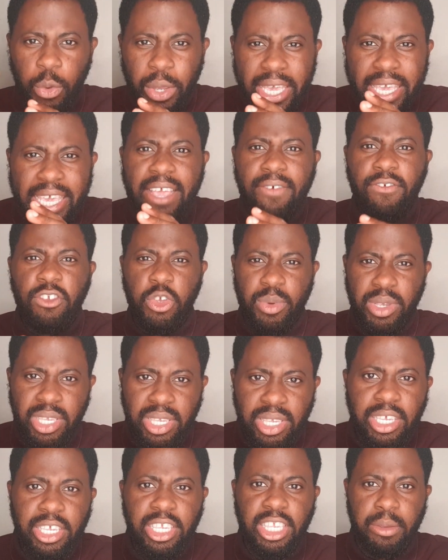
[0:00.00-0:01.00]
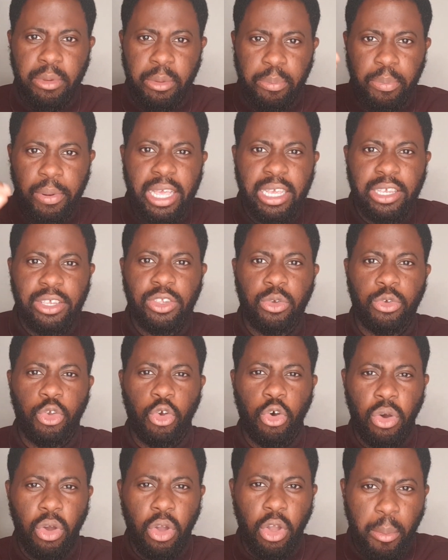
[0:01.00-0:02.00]
it gives you a system in place so
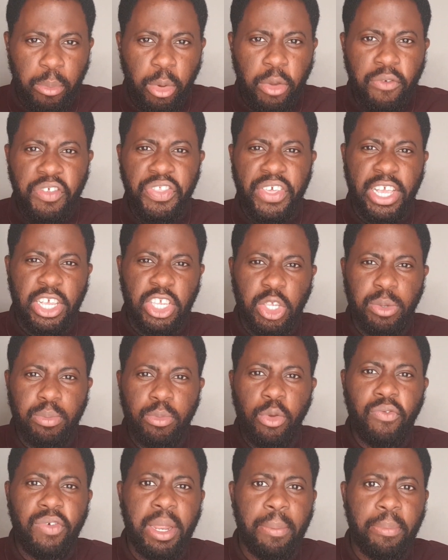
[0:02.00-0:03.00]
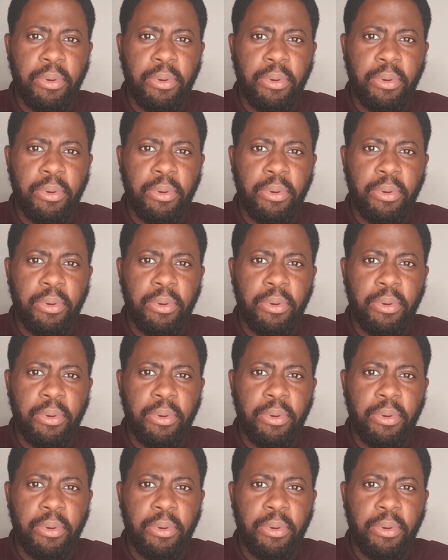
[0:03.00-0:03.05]
you're moving things smoothly and